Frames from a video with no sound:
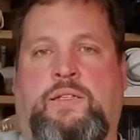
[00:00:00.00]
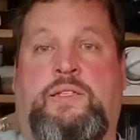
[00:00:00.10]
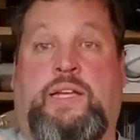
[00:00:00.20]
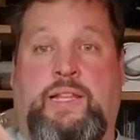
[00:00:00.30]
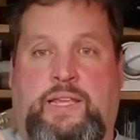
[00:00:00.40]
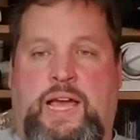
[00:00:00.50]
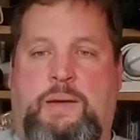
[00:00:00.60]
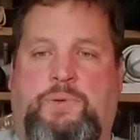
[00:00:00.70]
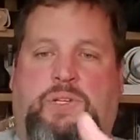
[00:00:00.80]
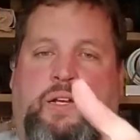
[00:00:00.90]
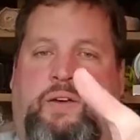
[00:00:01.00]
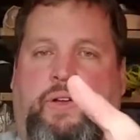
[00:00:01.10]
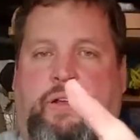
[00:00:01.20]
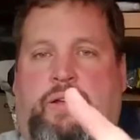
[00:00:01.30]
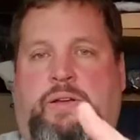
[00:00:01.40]
To get the opposite of
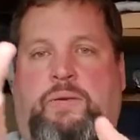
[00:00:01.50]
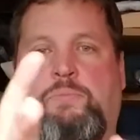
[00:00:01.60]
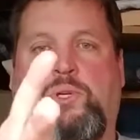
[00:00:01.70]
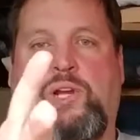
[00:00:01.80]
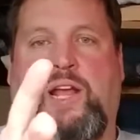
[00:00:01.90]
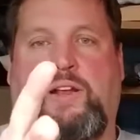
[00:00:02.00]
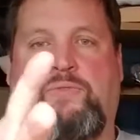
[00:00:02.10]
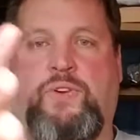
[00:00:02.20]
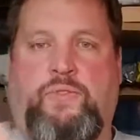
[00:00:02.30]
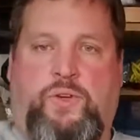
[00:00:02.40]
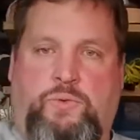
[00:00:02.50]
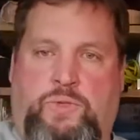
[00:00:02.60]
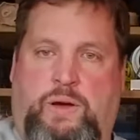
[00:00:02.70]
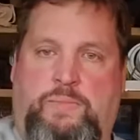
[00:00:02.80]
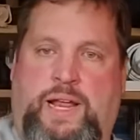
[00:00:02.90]
it, put your hand in front of you,
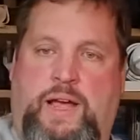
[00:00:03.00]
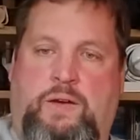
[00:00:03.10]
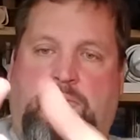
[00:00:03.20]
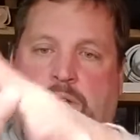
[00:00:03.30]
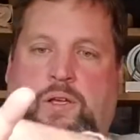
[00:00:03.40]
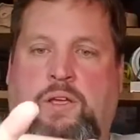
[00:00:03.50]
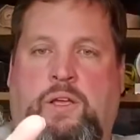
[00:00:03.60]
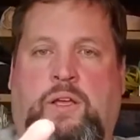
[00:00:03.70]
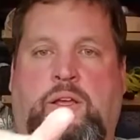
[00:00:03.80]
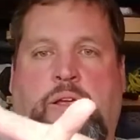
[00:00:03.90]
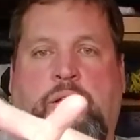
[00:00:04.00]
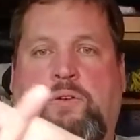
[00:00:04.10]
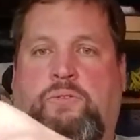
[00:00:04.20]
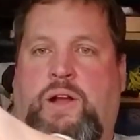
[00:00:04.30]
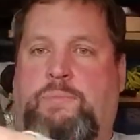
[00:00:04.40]
thumb down,
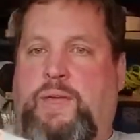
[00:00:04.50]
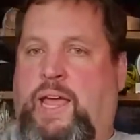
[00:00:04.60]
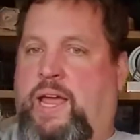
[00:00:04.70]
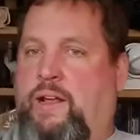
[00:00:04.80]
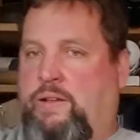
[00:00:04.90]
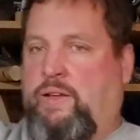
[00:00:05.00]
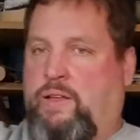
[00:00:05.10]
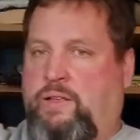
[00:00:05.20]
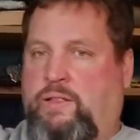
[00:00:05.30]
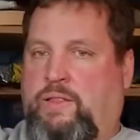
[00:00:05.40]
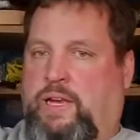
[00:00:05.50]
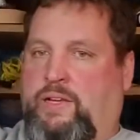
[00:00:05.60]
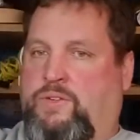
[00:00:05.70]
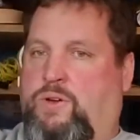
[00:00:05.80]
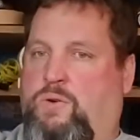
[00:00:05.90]
grab the hand
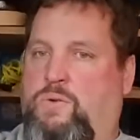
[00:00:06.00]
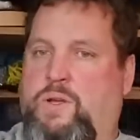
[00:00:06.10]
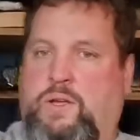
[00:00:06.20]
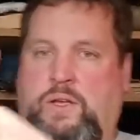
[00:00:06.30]
like so,